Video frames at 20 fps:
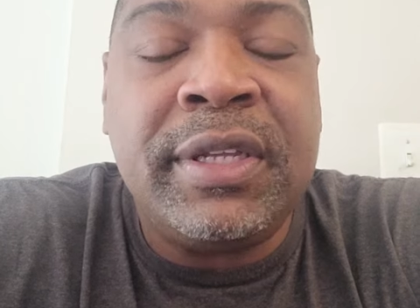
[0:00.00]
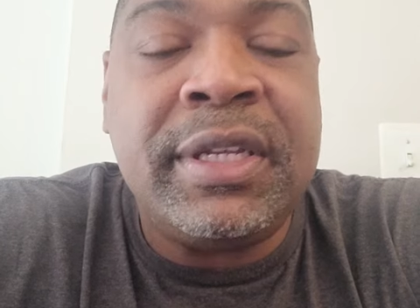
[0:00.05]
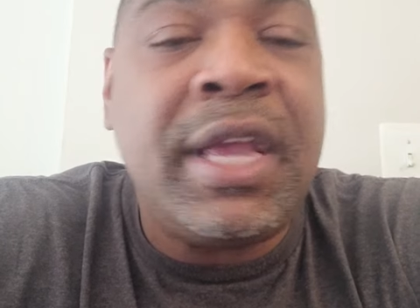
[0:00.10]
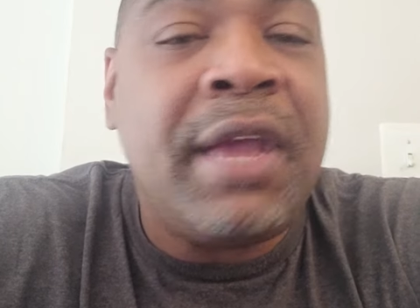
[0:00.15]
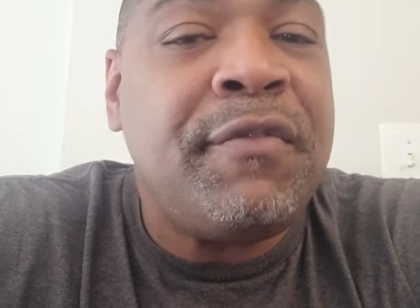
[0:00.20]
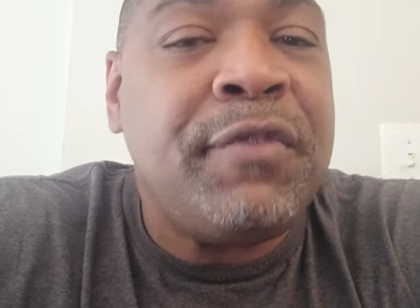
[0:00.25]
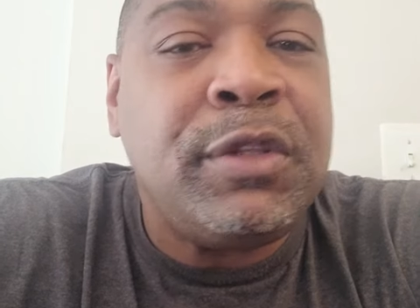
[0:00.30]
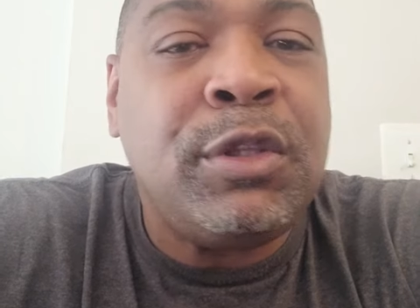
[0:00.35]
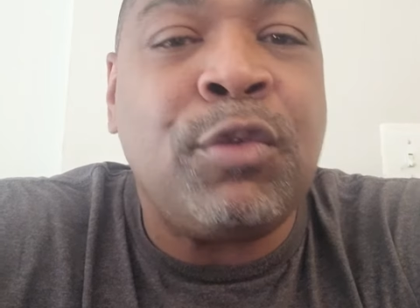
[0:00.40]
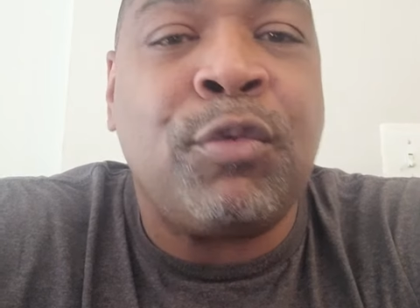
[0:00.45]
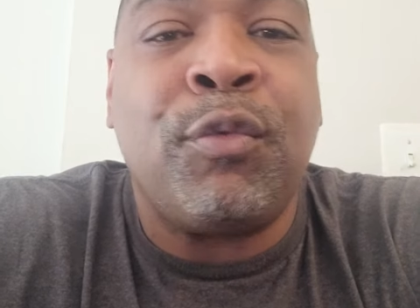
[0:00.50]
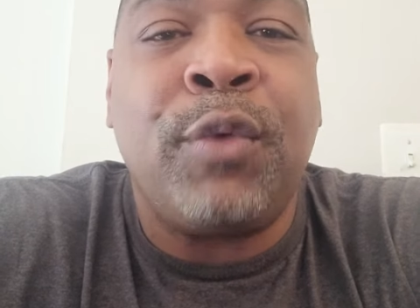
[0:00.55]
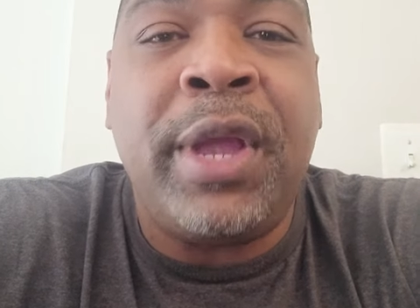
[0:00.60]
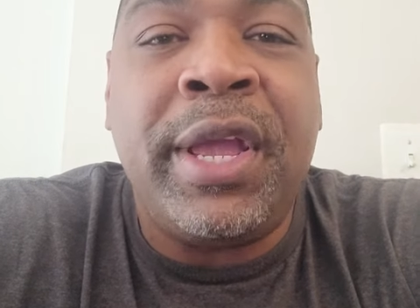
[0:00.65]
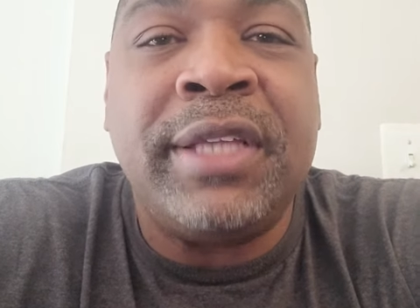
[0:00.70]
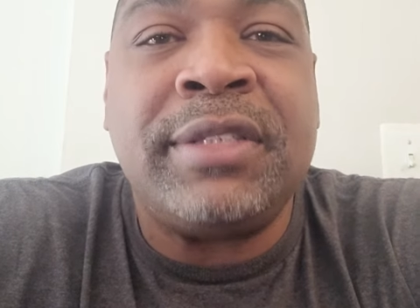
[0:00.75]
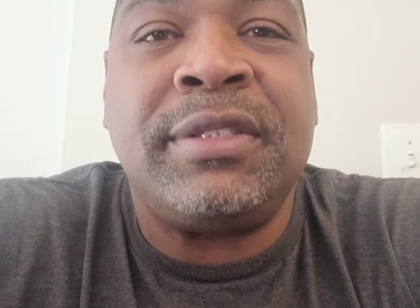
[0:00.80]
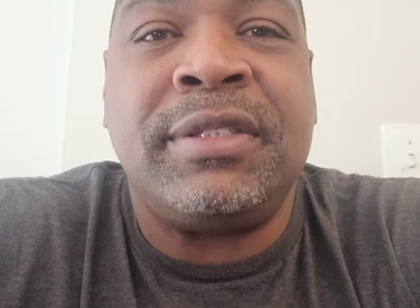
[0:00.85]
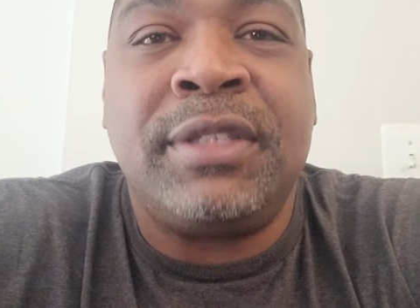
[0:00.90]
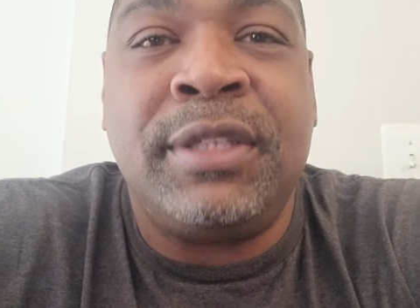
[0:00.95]
Kevin
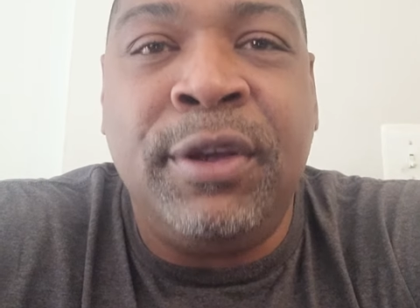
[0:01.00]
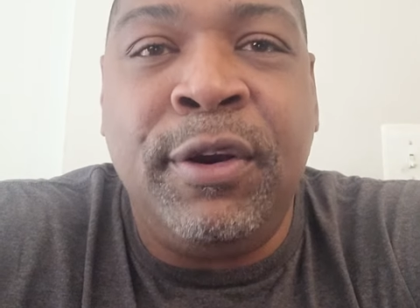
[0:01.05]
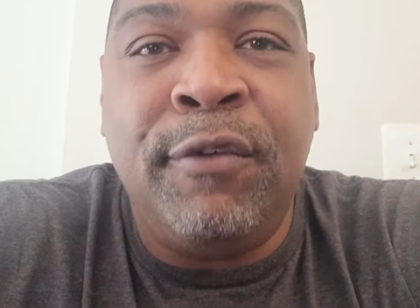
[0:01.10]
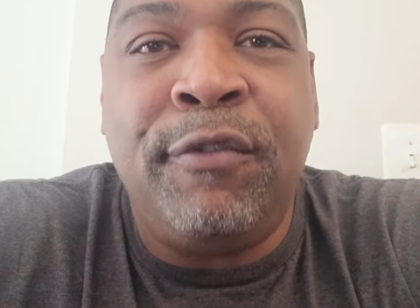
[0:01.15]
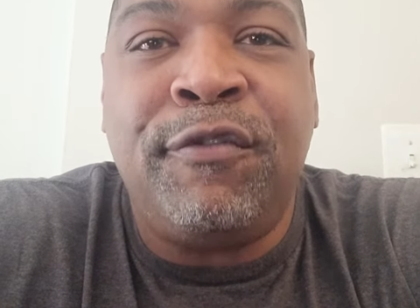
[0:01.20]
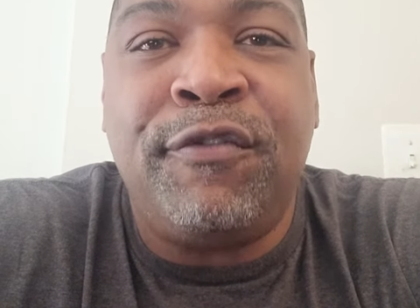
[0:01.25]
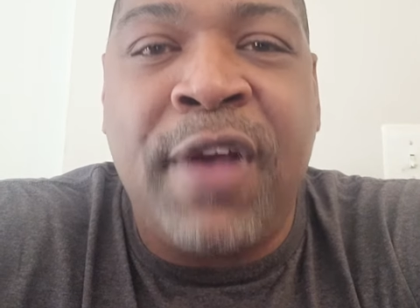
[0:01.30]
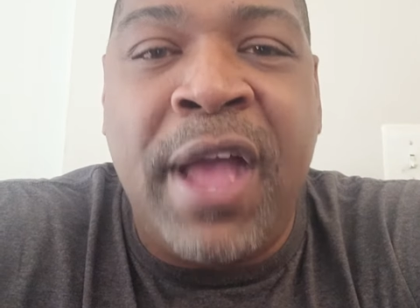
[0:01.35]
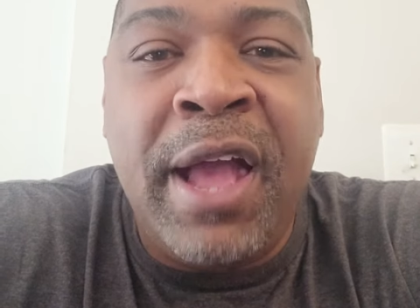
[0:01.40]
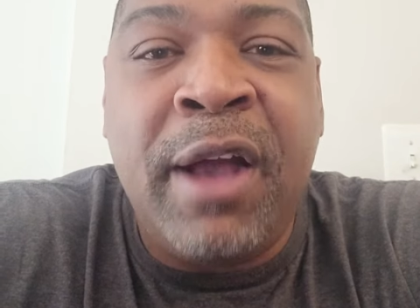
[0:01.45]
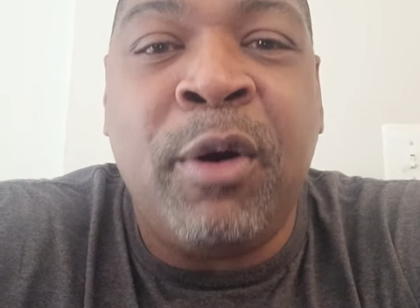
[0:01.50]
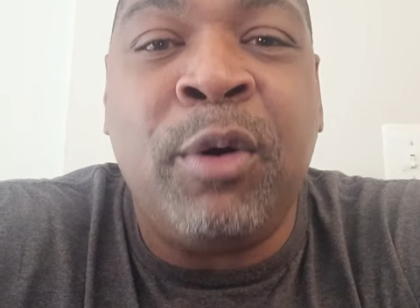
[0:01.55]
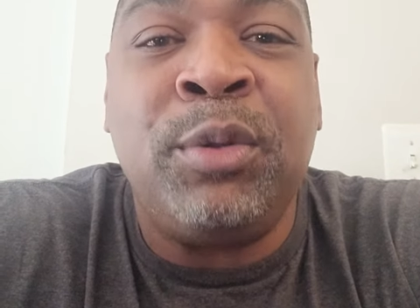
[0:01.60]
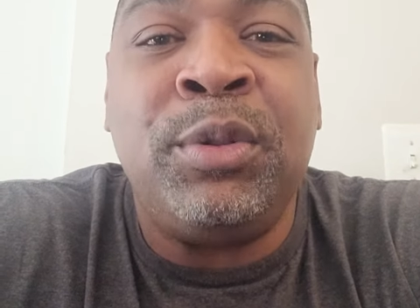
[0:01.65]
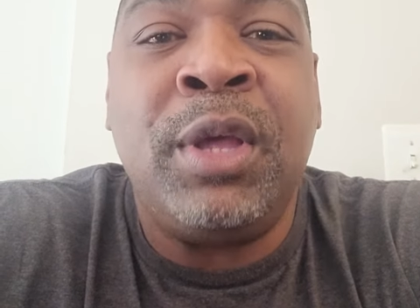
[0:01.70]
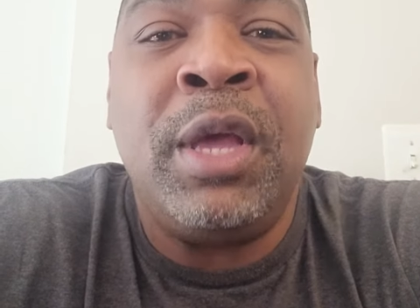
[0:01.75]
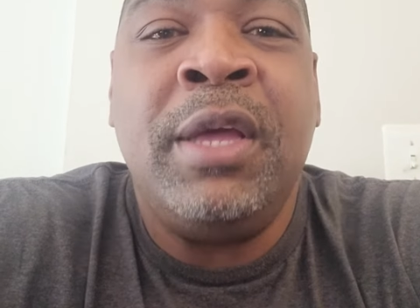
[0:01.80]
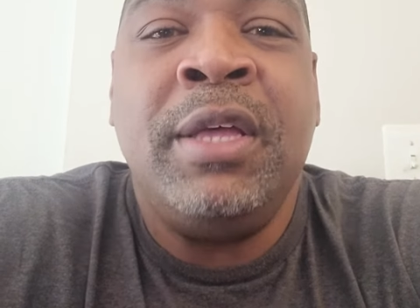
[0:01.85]
Durant still found